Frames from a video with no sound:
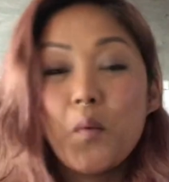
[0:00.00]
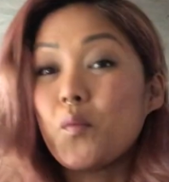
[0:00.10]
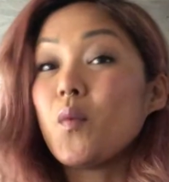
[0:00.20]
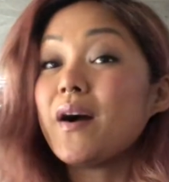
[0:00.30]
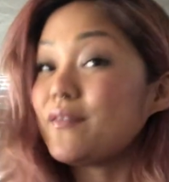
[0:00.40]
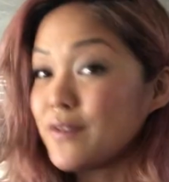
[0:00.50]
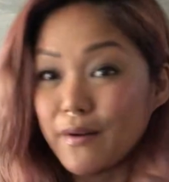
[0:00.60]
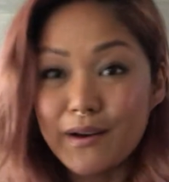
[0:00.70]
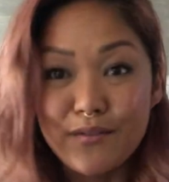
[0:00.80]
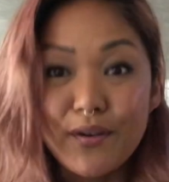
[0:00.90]
one
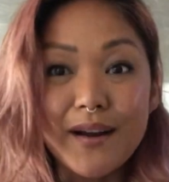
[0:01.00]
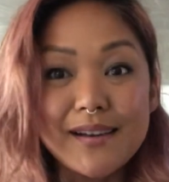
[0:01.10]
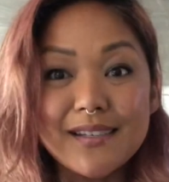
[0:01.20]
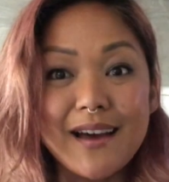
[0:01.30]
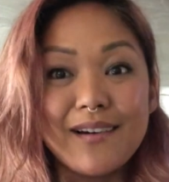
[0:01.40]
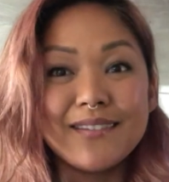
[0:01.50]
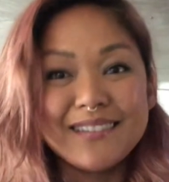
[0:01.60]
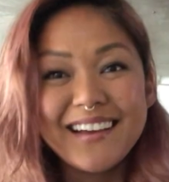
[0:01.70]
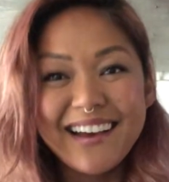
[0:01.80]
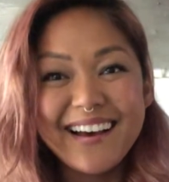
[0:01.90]
very good friend in
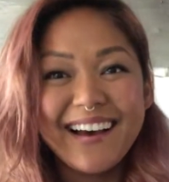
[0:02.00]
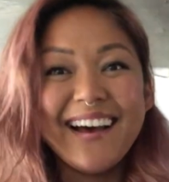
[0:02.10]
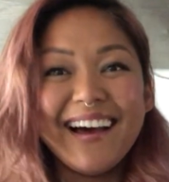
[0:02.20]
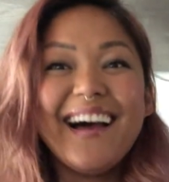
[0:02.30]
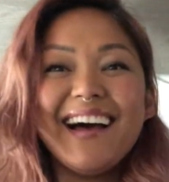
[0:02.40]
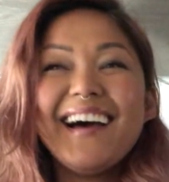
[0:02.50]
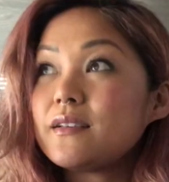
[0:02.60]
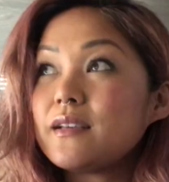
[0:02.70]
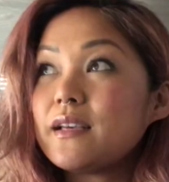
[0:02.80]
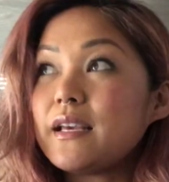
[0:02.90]
town.
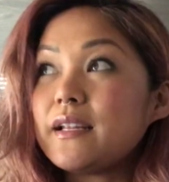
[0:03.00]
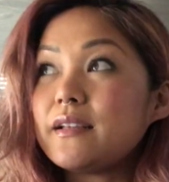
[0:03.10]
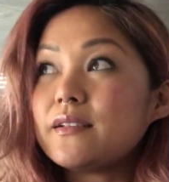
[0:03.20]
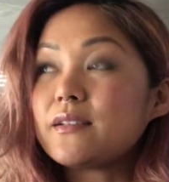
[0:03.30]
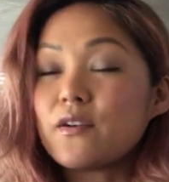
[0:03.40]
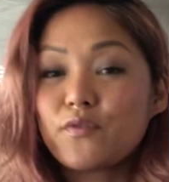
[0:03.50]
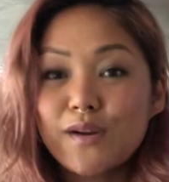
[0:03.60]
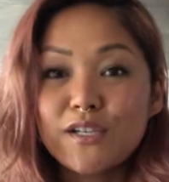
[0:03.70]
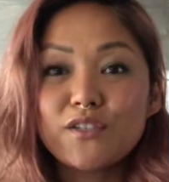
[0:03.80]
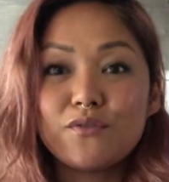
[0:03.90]
It is a
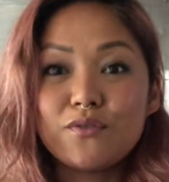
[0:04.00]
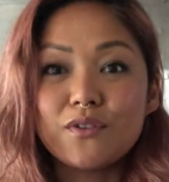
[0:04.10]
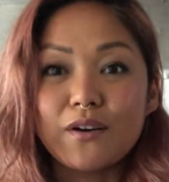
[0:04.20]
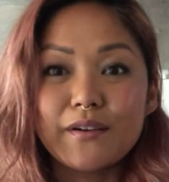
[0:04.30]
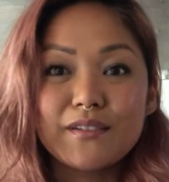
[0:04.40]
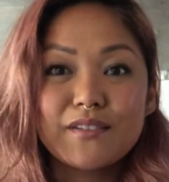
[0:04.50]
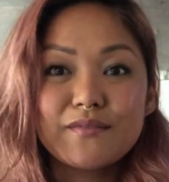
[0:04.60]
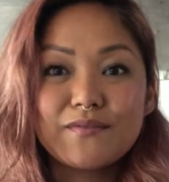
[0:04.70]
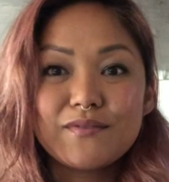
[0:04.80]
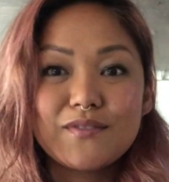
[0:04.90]
fresh new start.
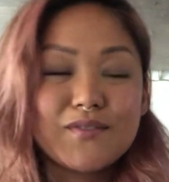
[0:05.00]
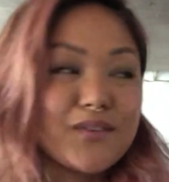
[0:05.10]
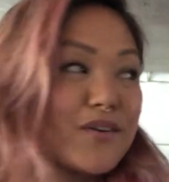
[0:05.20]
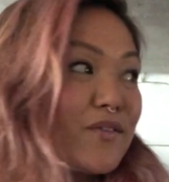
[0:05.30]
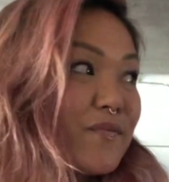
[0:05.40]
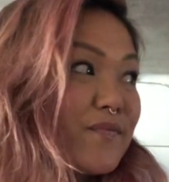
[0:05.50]
So